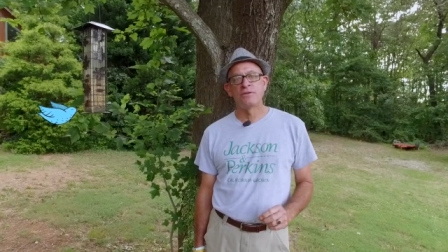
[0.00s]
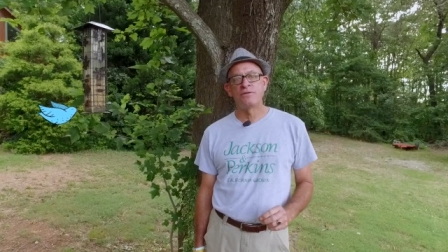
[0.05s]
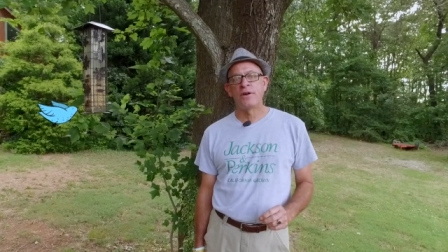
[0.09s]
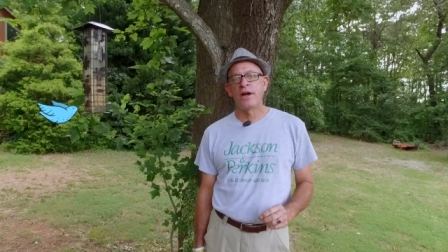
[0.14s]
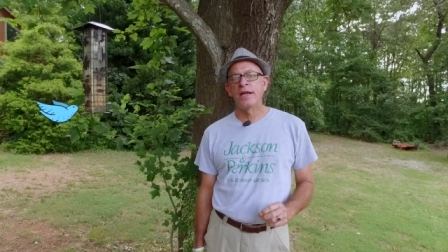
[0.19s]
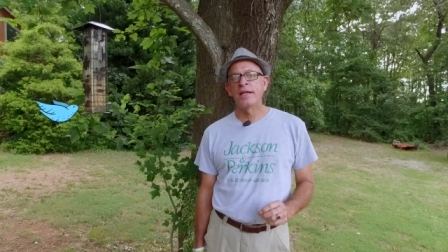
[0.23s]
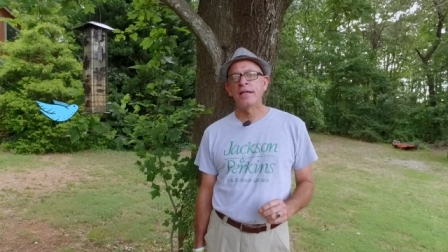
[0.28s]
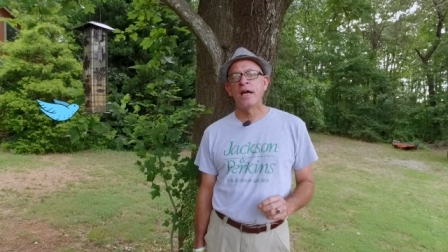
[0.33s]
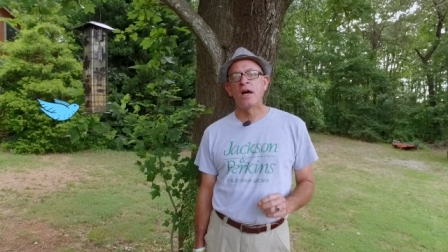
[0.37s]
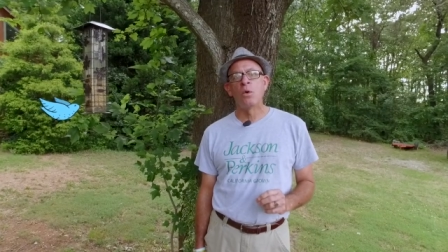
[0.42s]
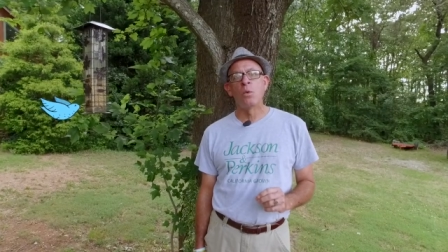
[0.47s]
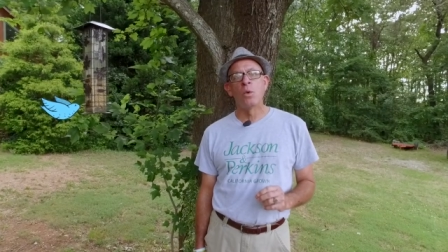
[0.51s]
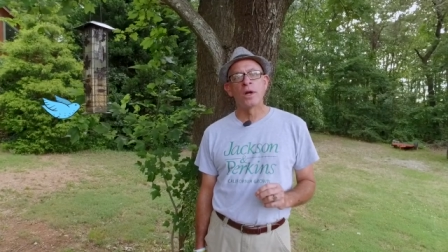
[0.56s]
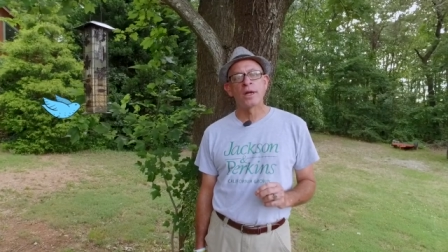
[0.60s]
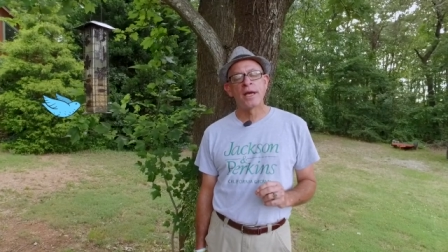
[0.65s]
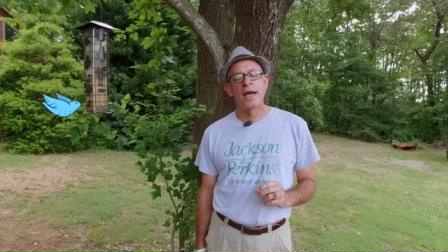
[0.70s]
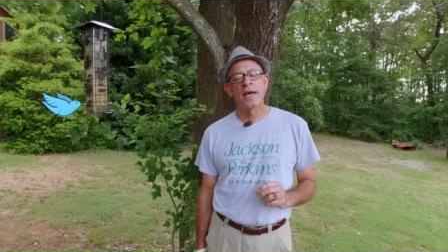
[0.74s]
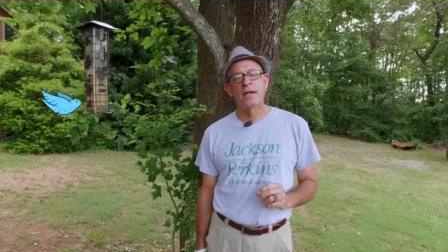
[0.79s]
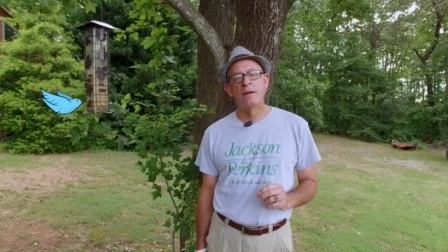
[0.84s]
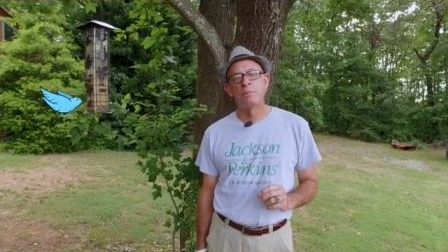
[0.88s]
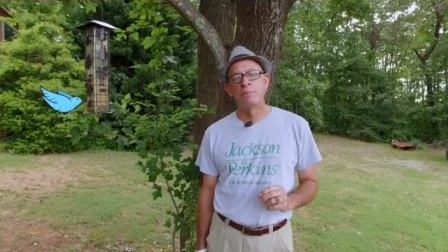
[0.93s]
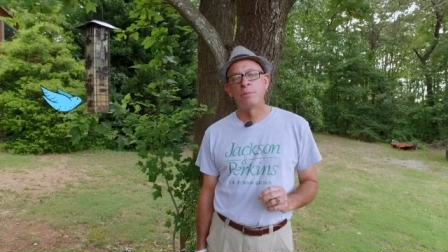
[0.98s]
Find out what
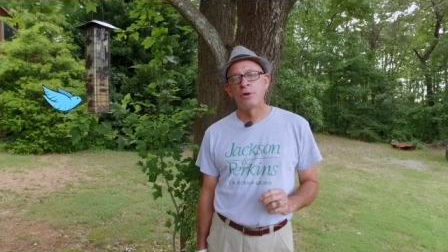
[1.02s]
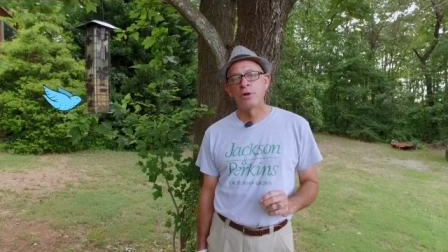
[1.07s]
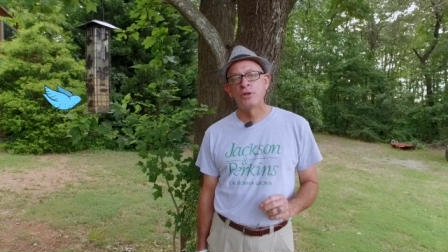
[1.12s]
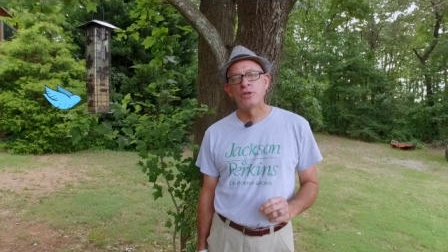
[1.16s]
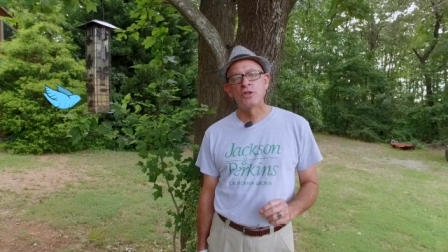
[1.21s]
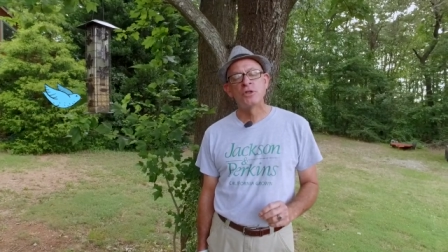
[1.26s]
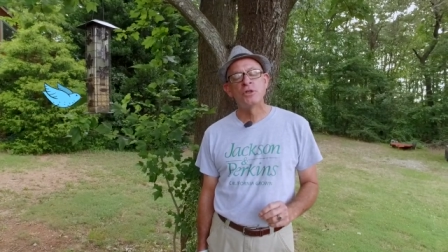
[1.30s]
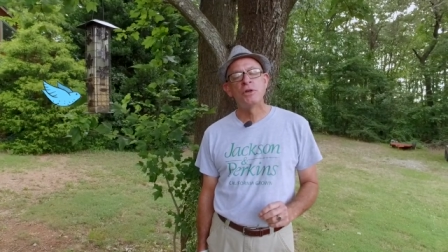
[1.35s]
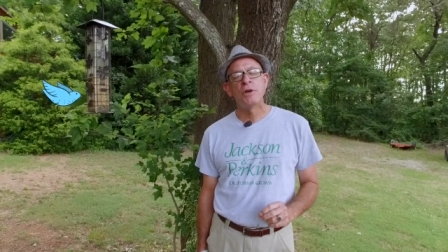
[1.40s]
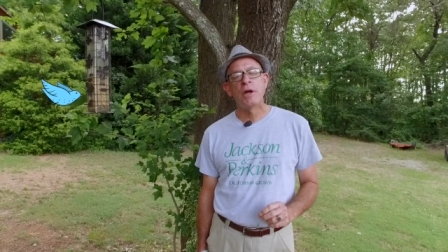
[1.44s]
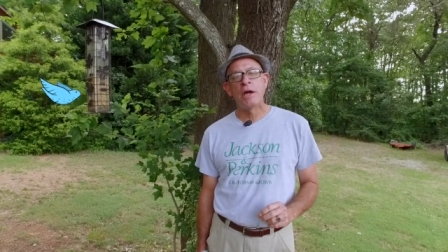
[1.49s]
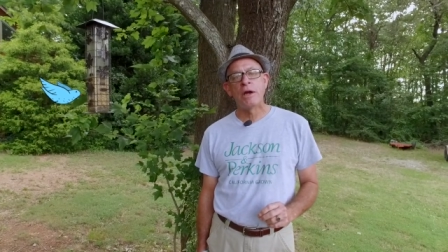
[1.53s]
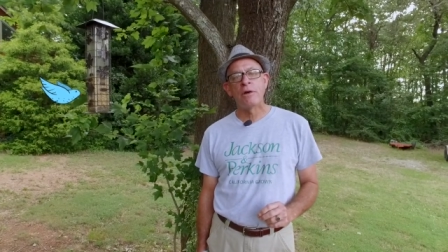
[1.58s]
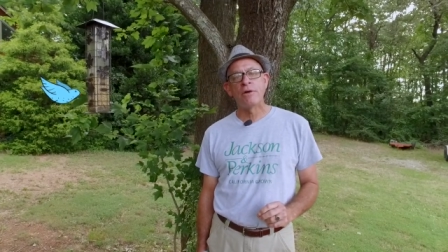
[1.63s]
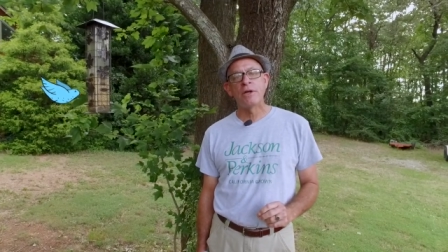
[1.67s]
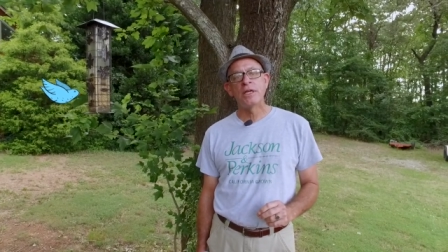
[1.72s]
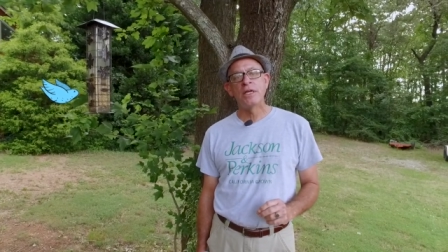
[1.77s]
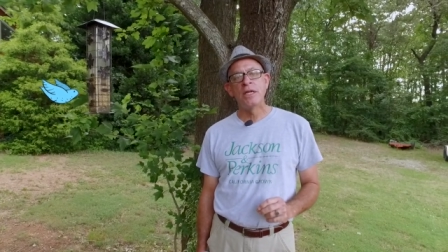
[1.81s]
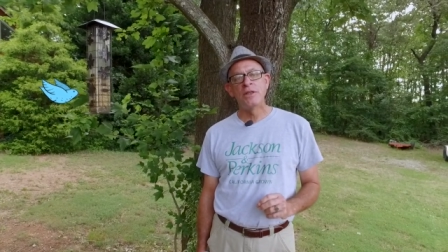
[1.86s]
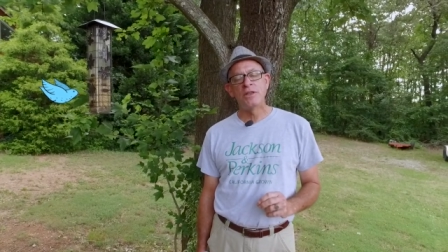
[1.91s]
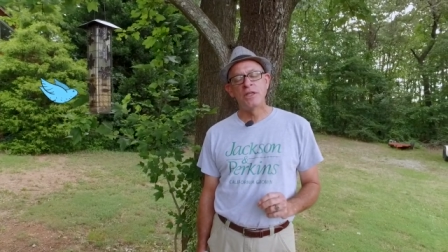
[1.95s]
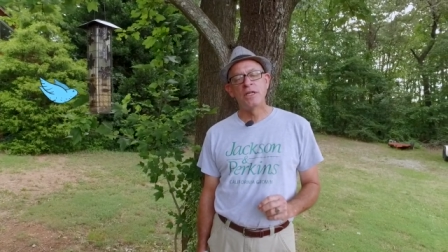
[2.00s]
kind of birds in your
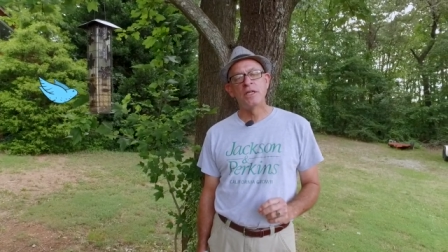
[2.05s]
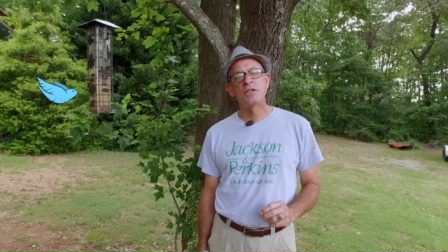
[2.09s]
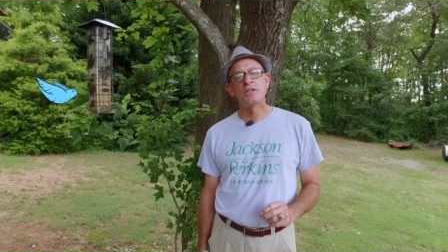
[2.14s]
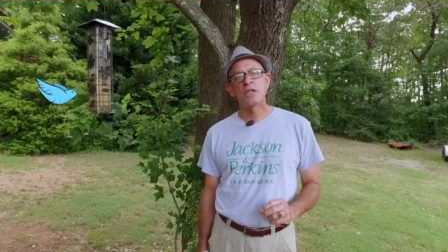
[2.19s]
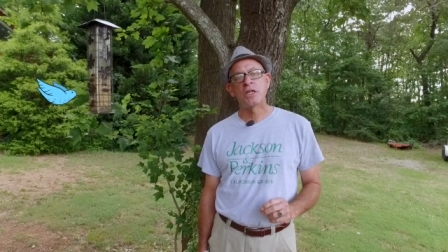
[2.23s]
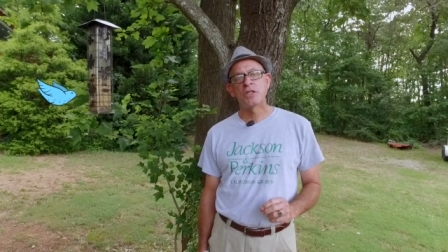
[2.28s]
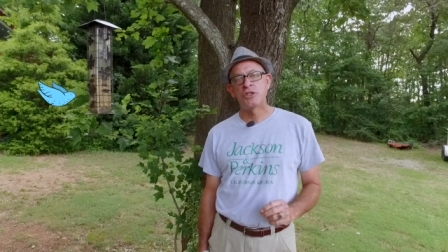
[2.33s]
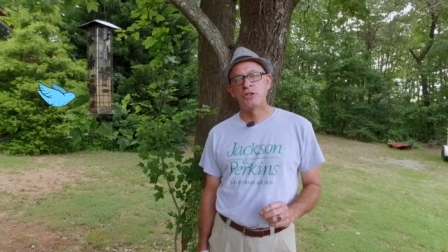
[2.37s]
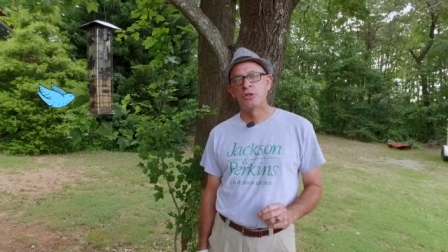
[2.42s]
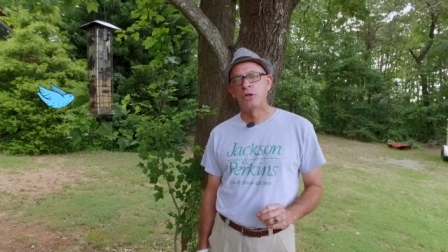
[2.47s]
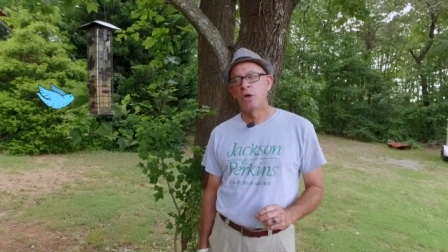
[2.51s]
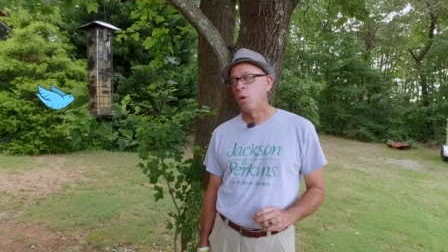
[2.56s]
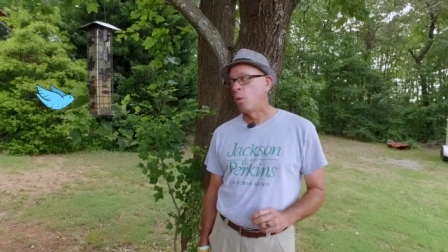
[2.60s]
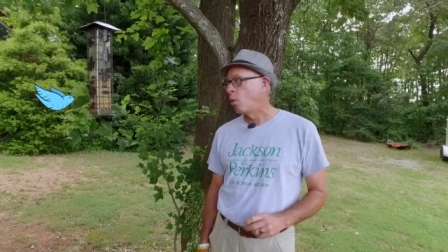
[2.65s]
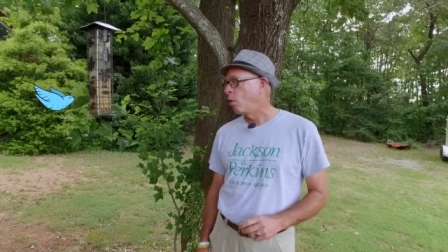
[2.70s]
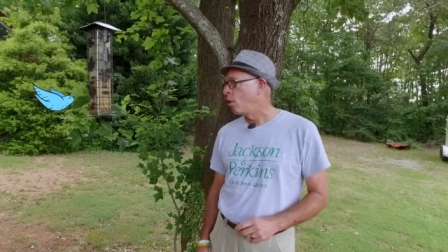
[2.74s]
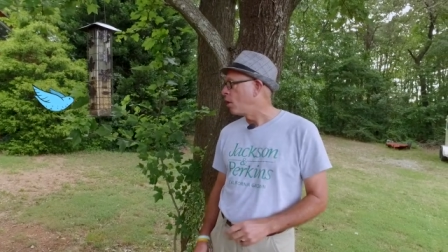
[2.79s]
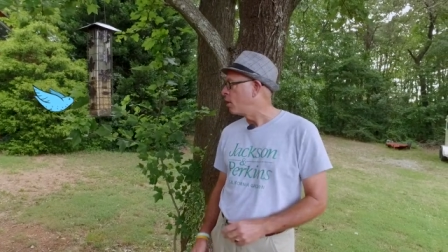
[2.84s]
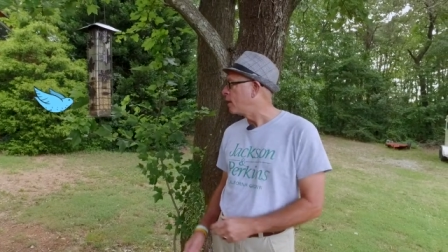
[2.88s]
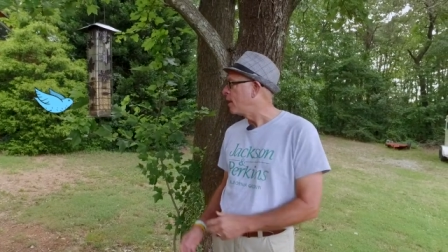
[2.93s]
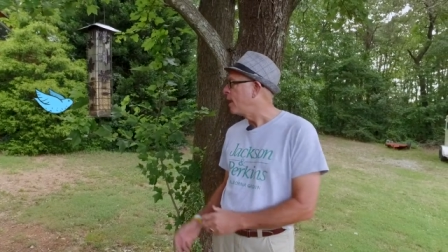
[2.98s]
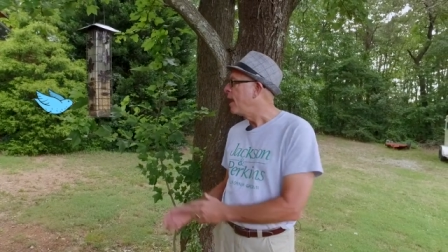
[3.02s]
area eat the insects you don't
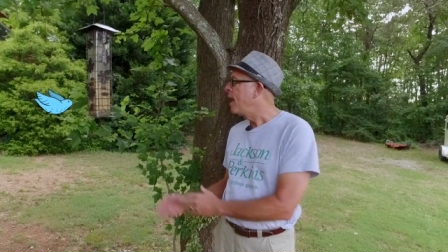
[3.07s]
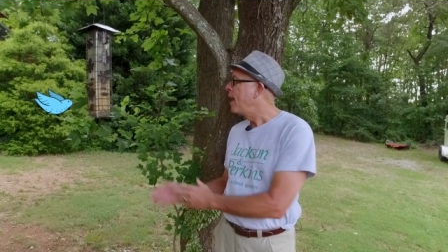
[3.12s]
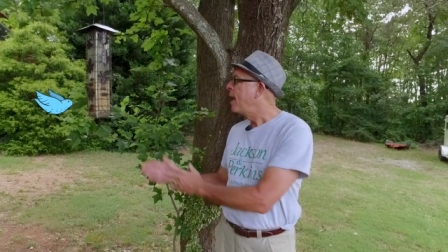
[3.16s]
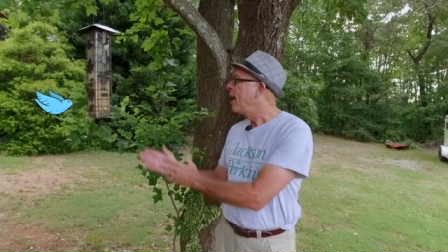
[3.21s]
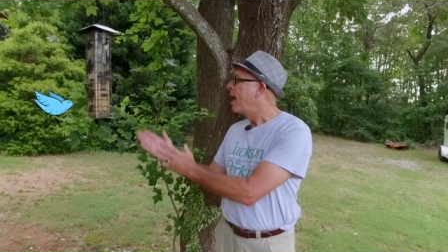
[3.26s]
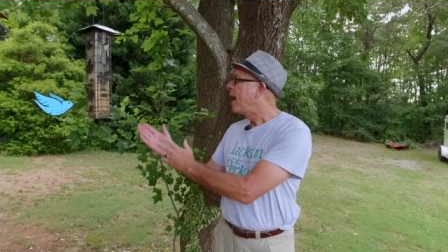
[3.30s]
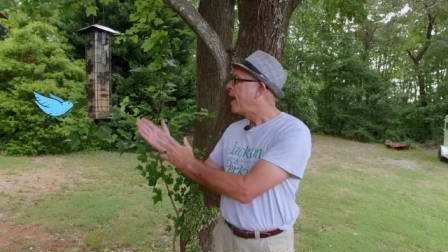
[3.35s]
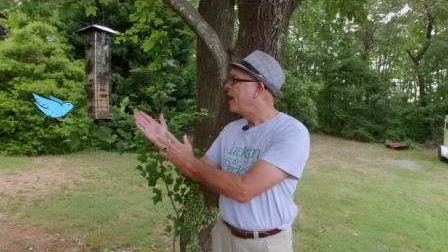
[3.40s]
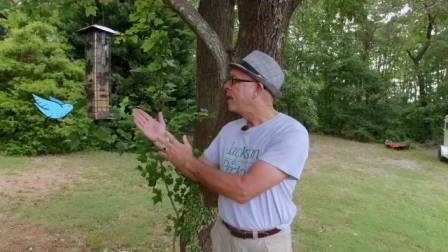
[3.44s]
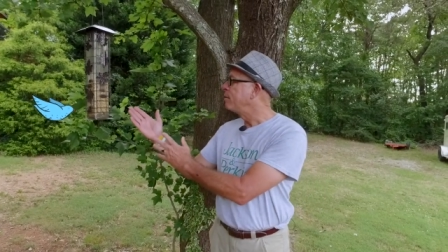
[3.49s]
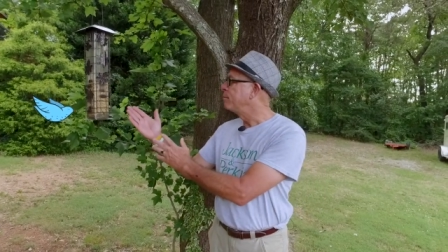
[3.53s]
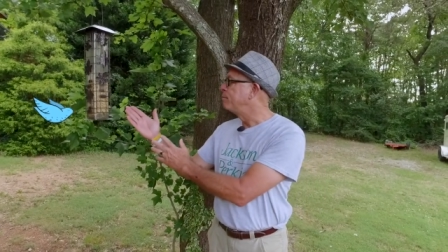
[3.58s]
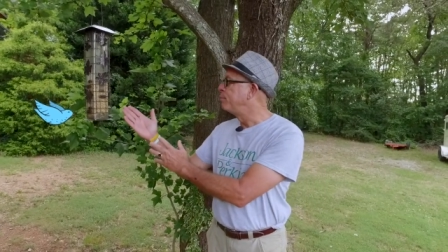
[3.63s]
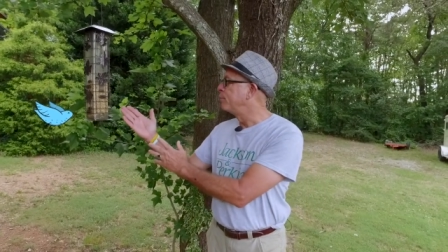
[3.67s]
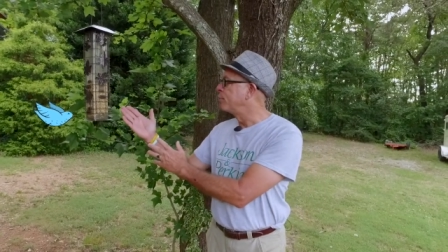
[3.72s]
want. Hang